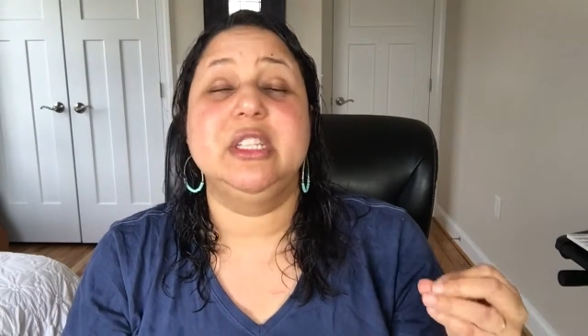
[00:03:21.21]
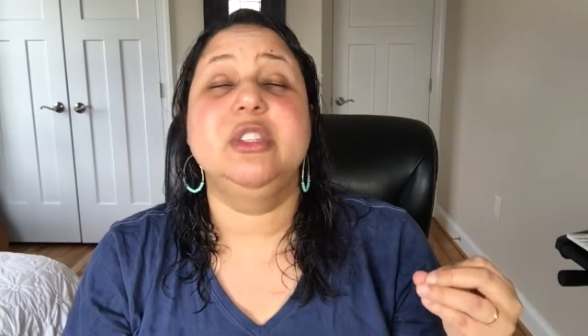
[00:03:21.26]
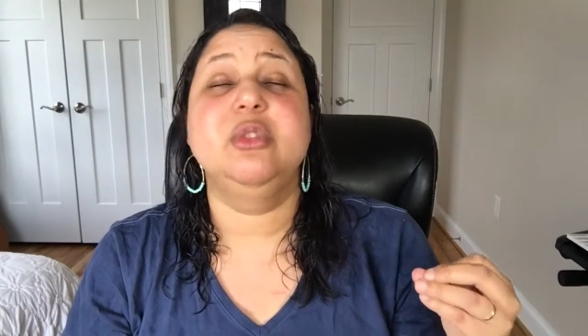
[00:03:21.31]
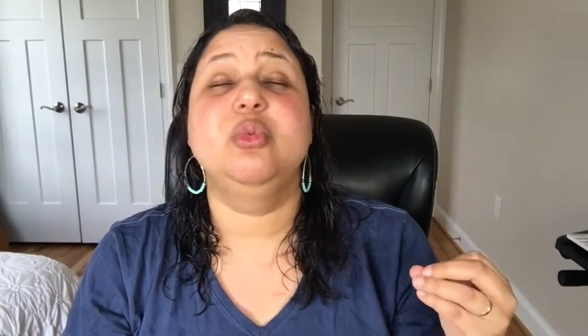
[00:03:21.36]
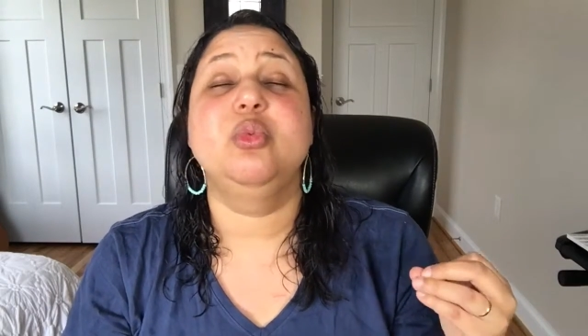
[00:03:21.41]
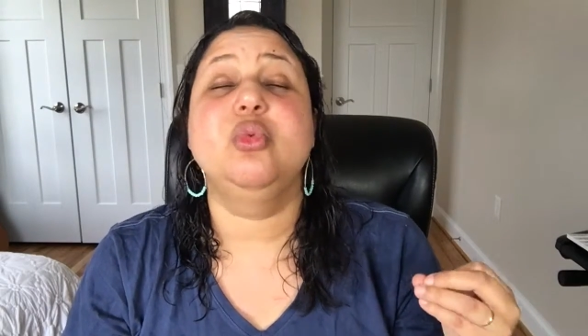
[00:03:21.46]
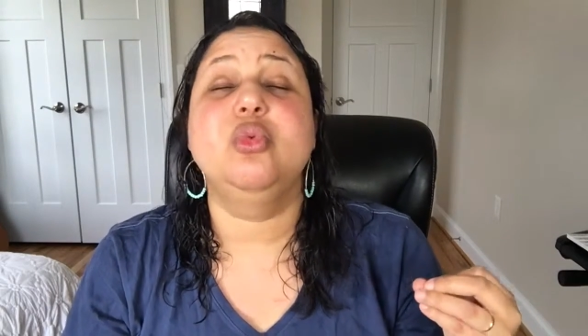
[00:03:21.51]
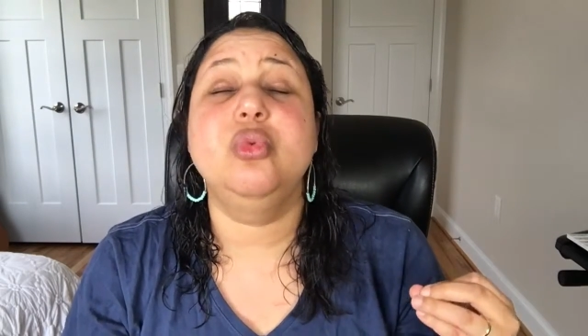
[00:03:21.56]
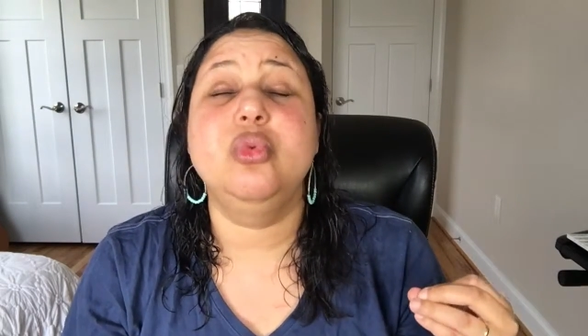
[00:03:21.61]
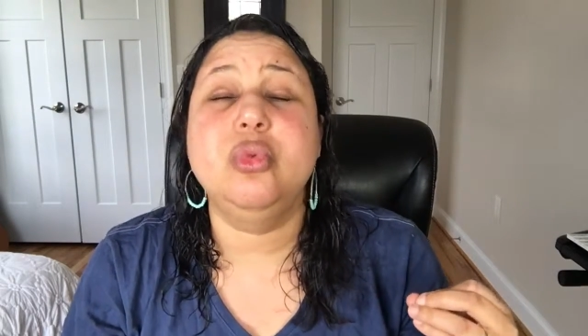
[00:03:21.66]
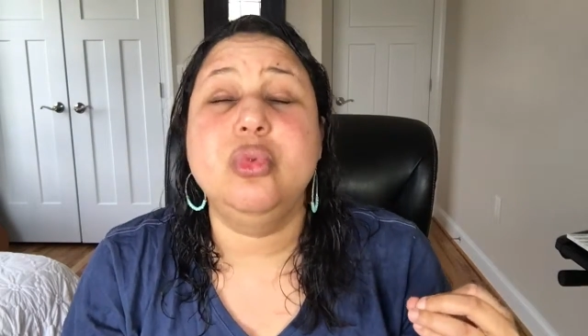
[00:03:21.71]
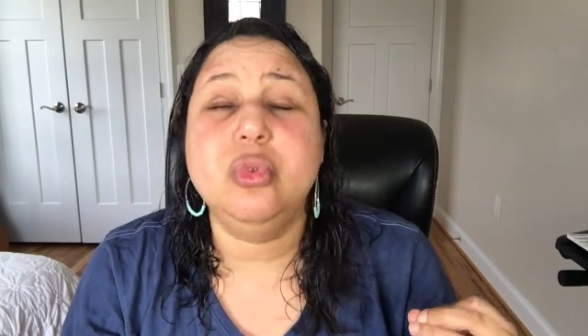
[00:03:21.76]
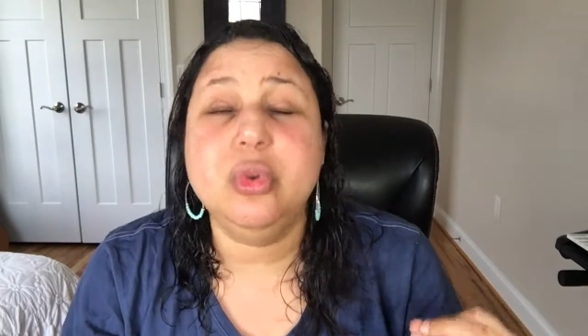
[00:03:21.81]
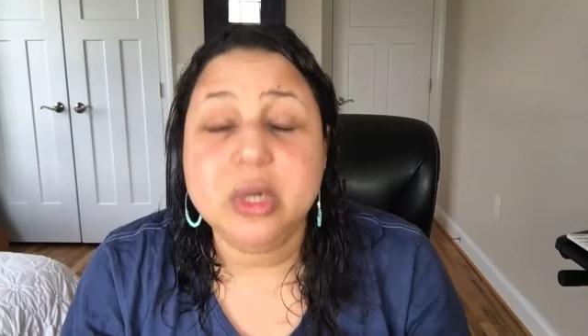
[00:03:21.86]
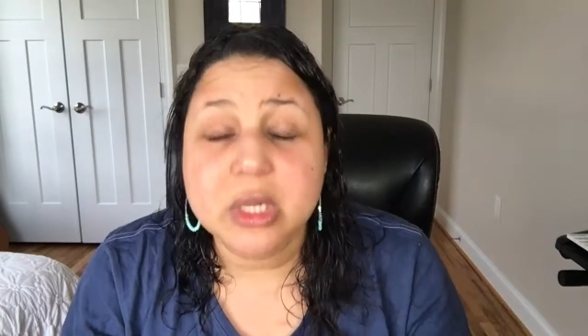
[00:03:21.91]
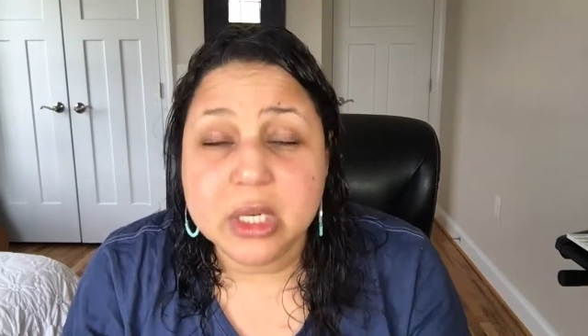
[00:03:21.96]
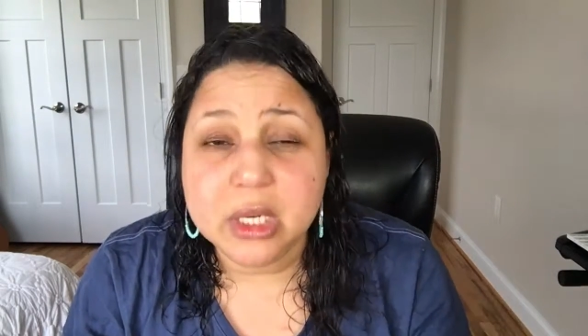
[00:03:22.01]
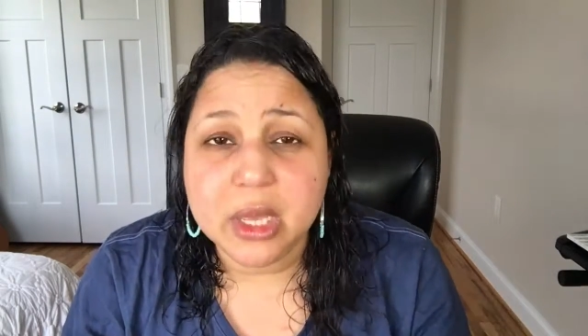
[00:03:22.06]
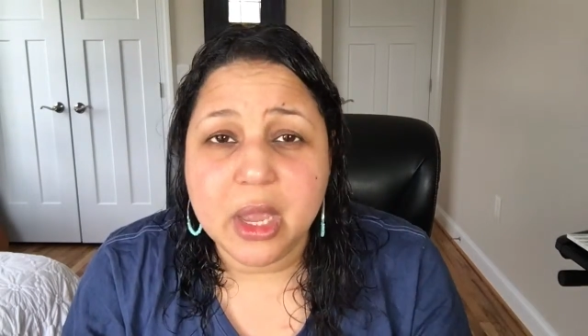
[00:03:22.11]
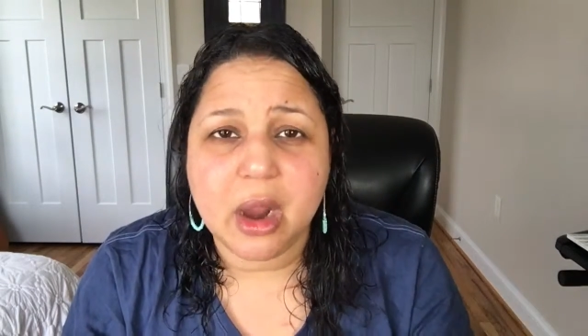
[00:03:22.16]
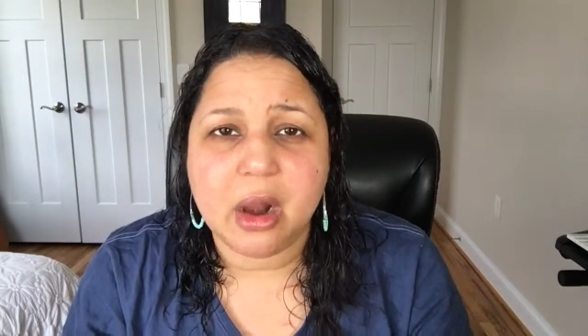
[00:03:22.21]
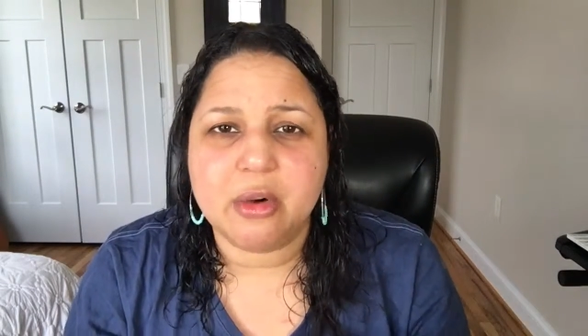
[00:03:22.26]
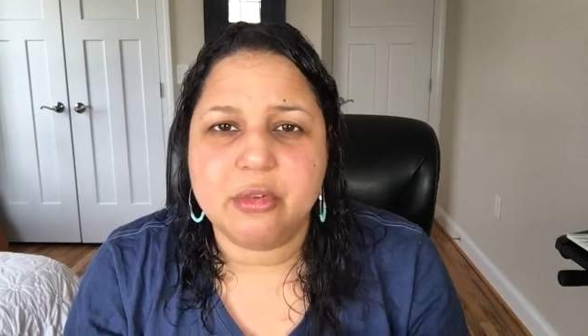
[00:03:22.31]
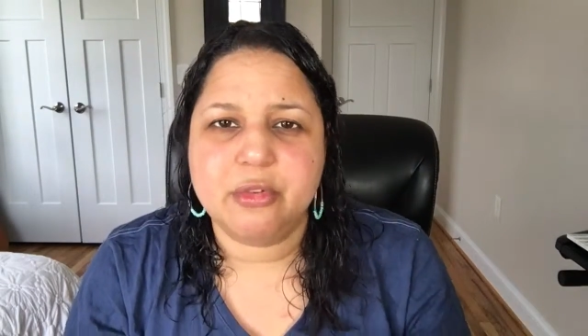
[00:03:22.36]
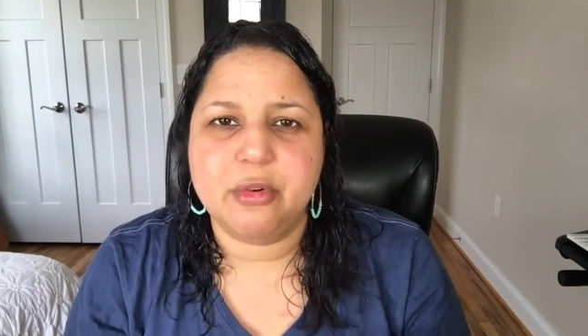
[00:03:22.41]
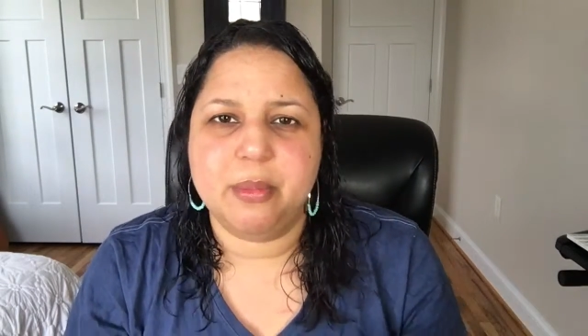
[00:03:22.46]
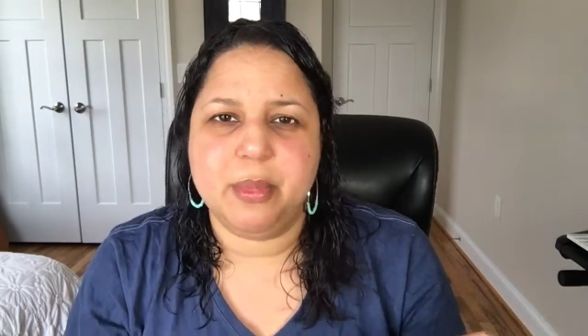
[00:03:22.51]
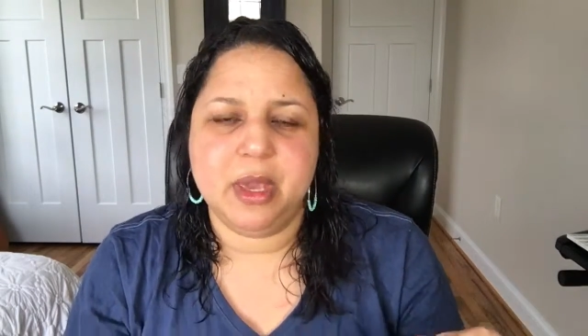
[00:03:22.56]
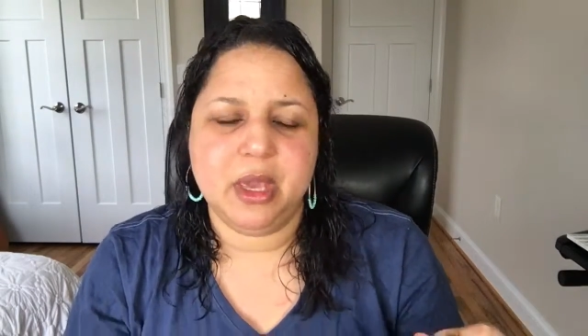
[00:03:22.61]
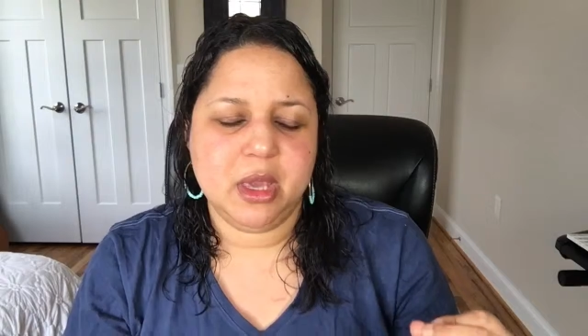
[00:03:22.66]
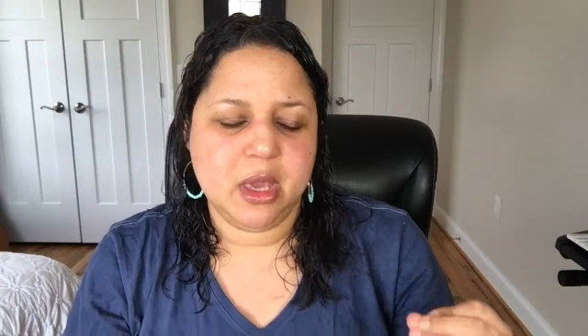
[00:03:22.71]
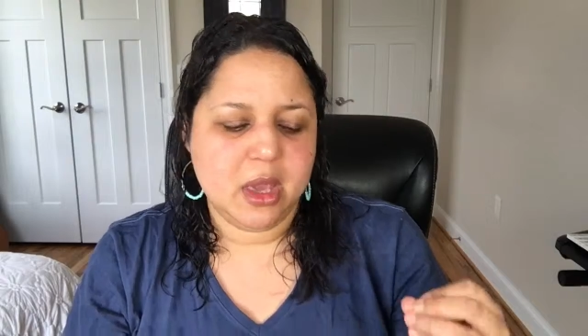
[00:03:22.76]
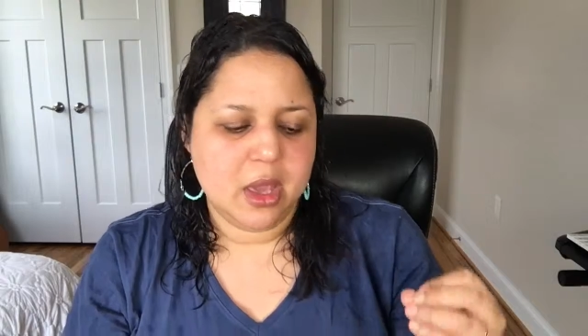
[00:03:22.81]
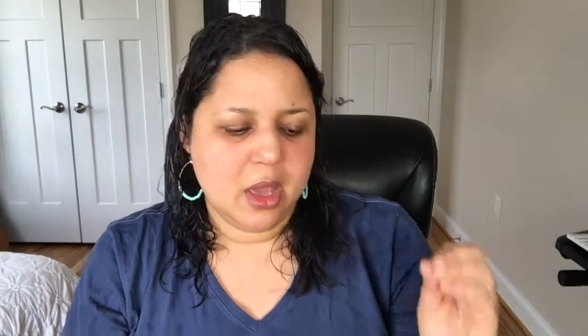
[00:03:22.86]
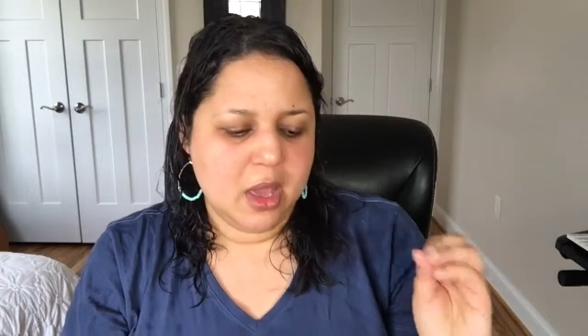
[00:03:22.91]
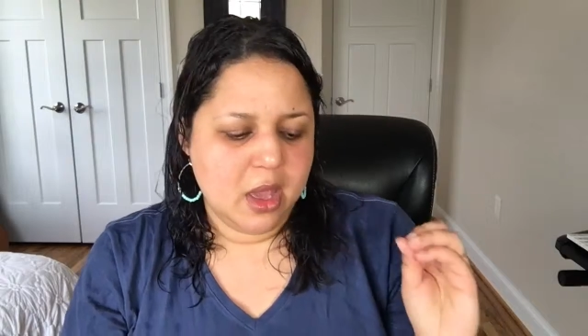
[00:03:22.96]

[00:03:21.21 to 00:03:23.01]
is really hard for me.